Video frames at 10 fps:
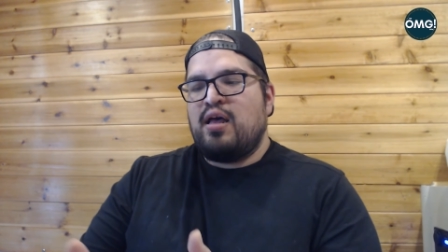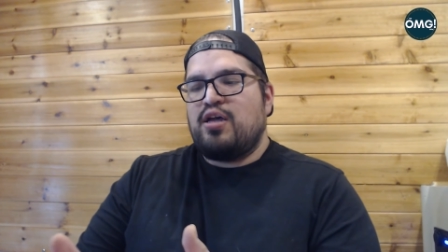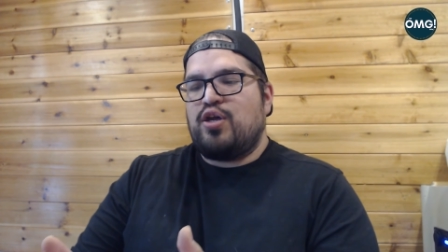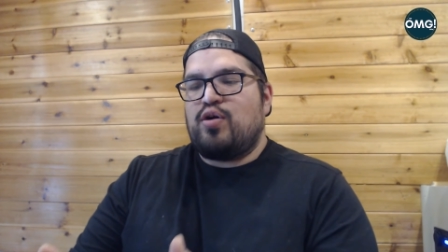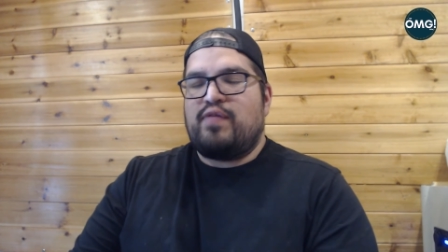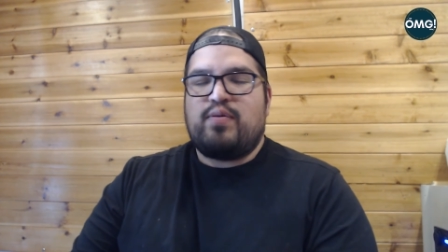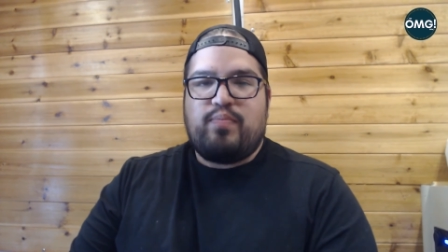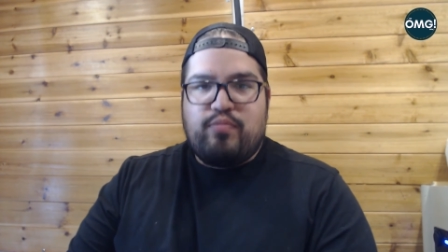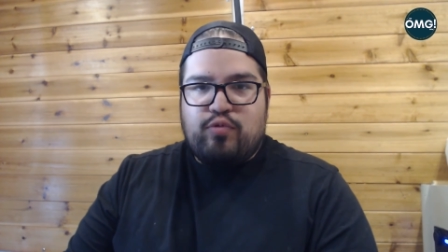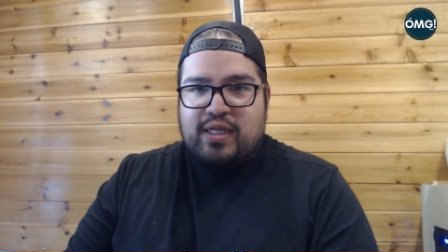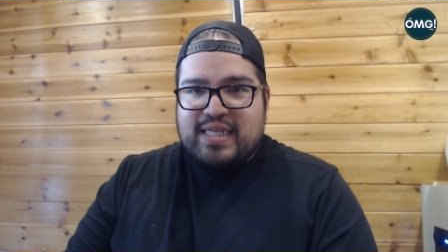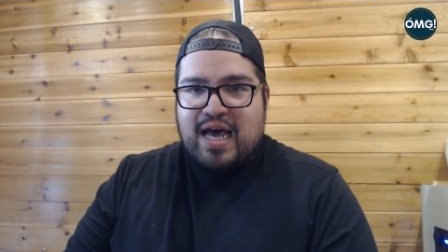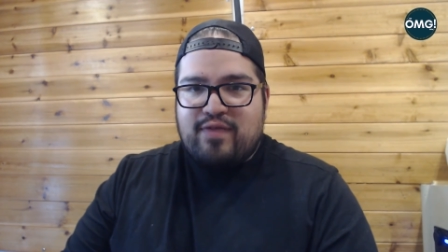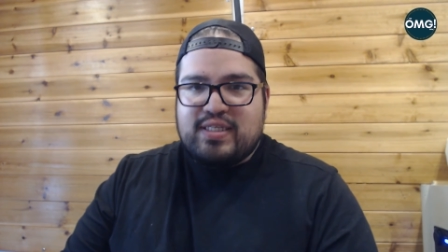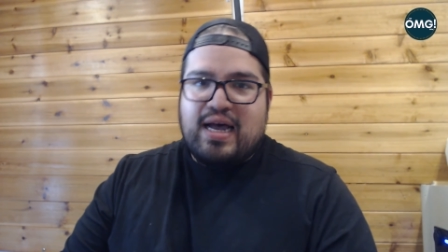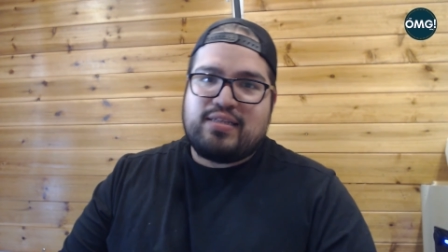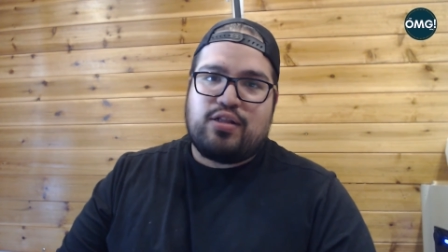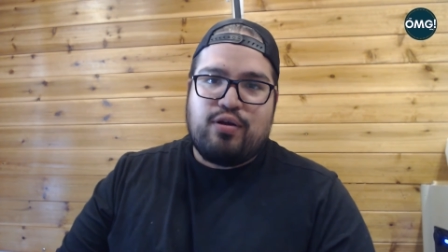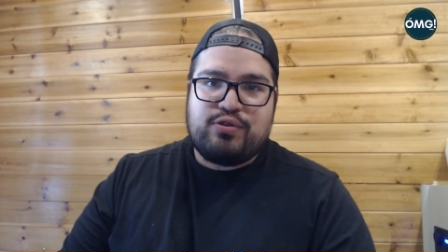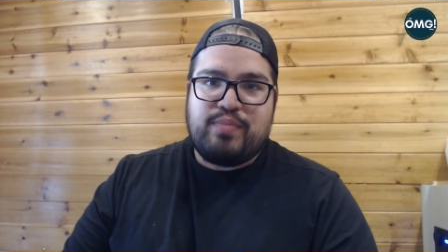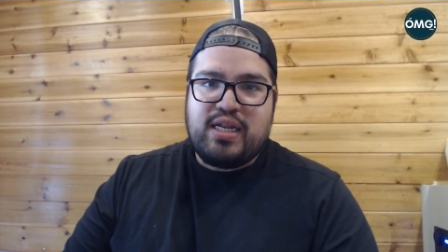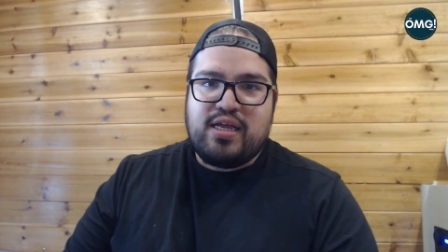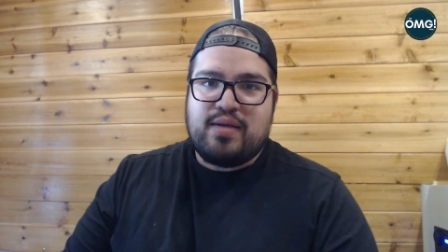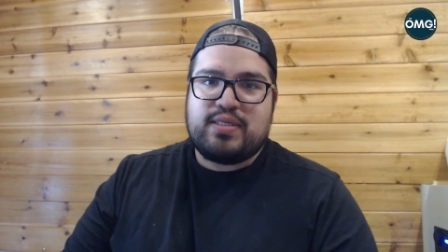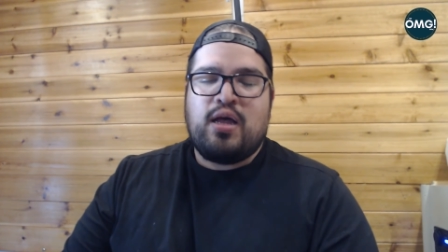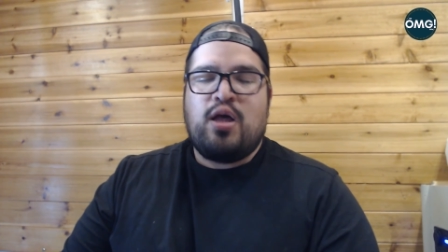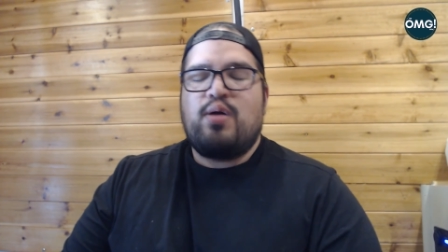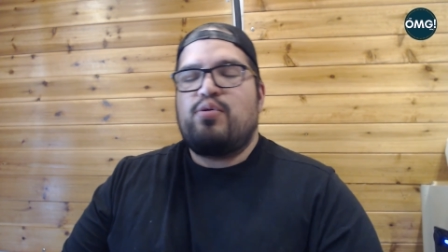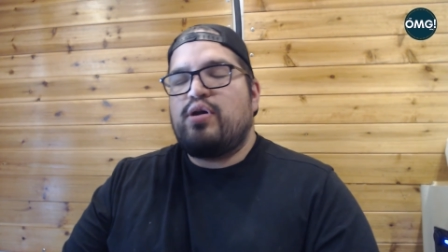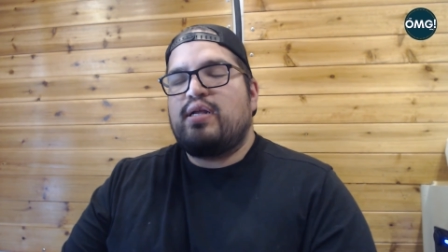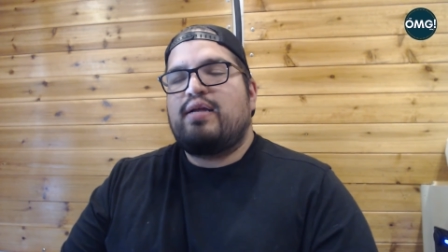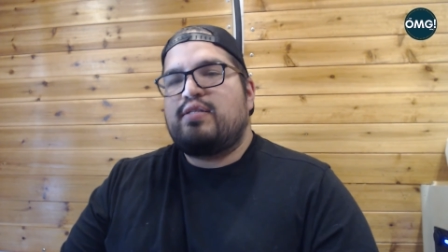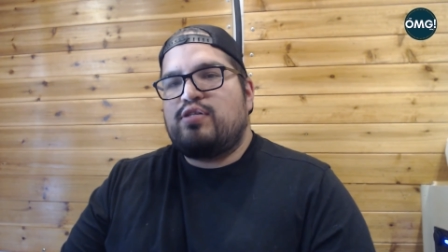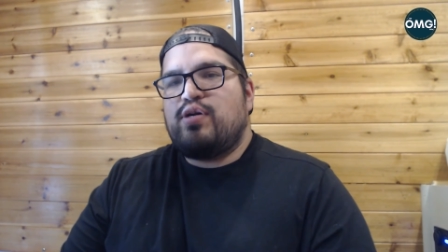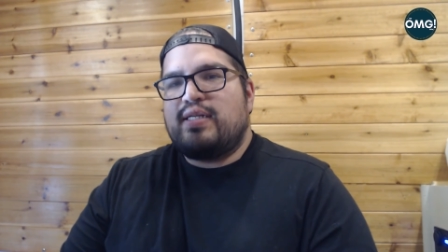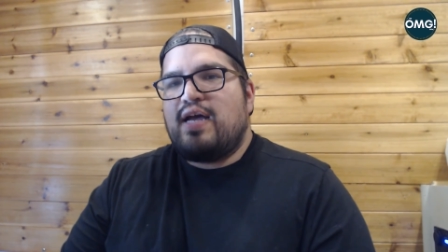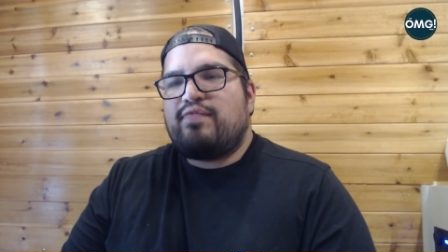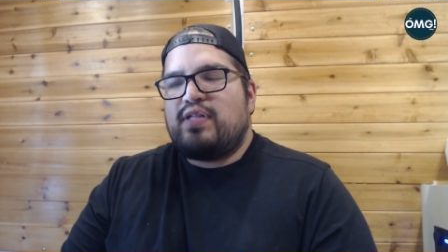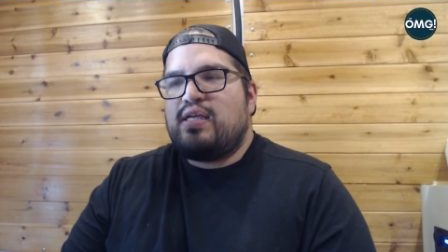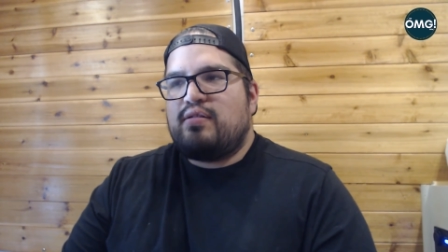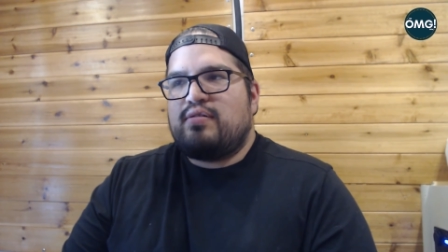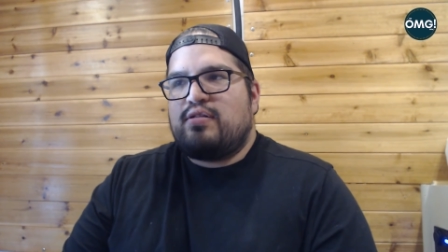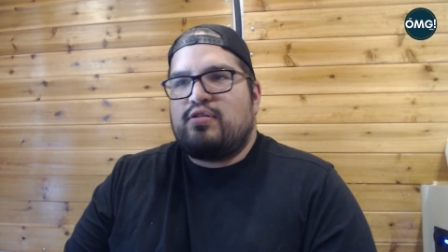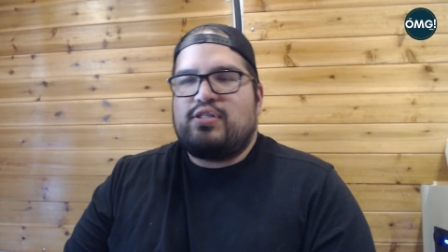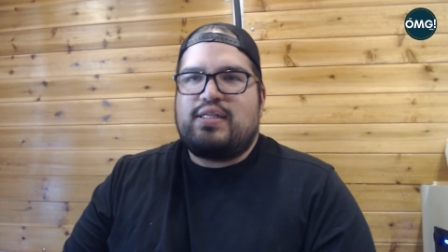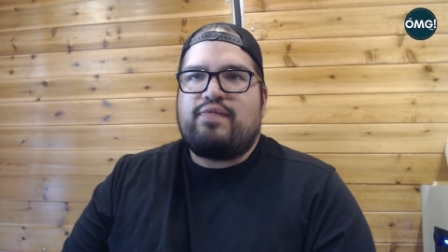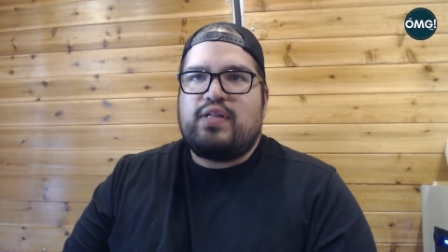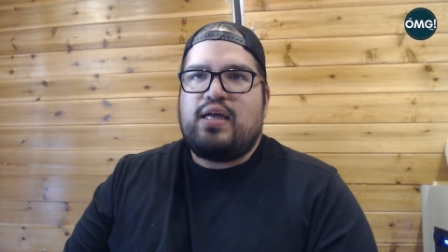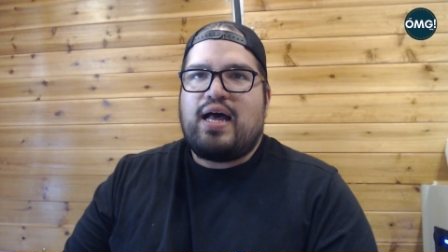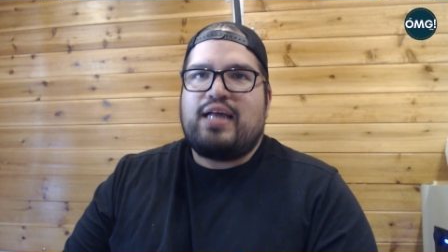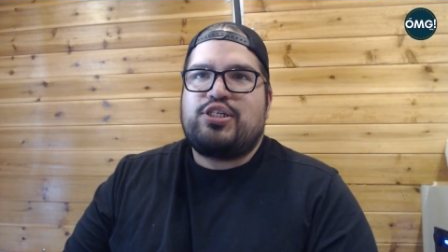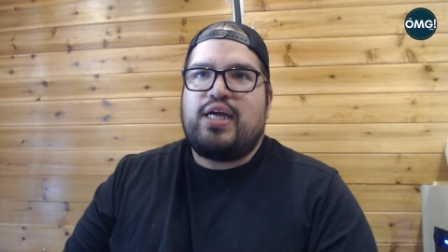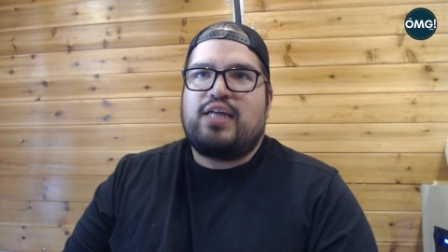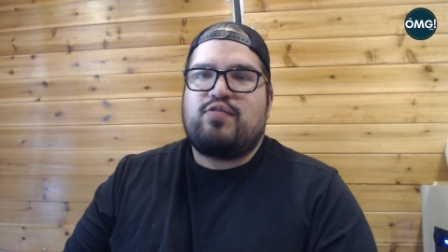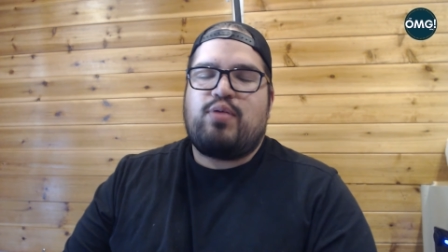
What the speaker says: if they're willing to advertise on those mediums, there's definitely a high chance